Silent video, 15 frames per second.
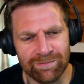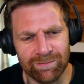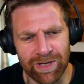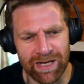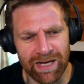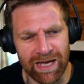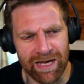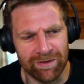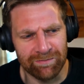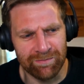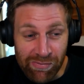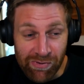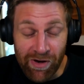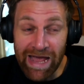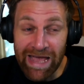
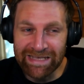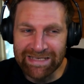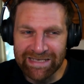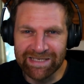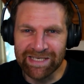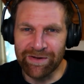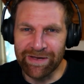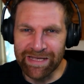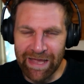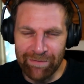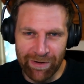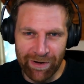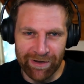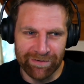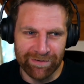But prior to showing that
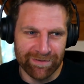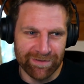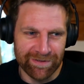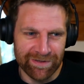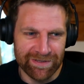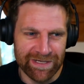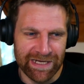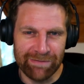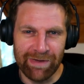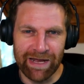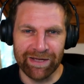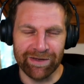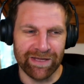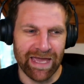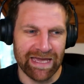plot, you certainly made a
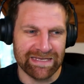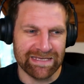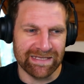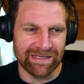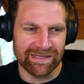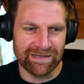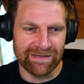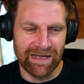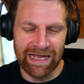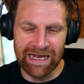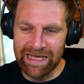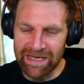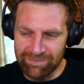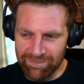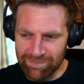good case that
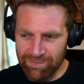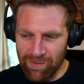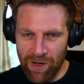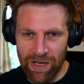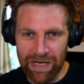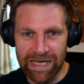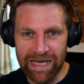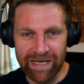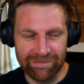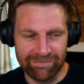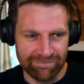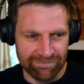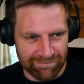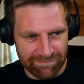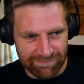any earlier
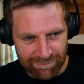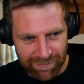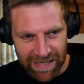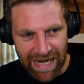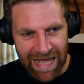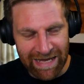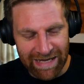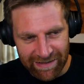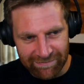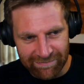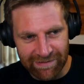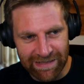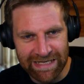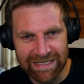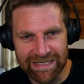Planck
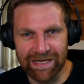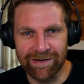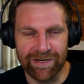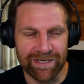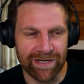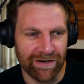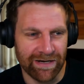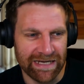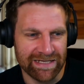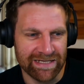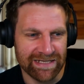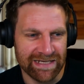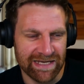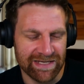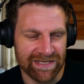lensing cross-correlation
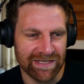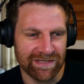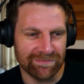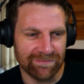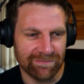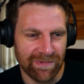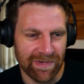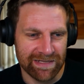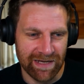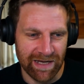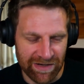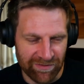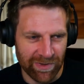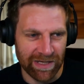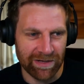tension has
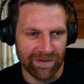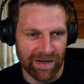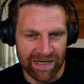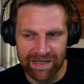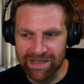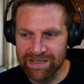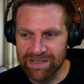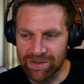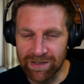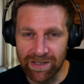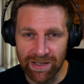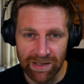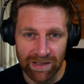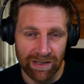kind of been understood.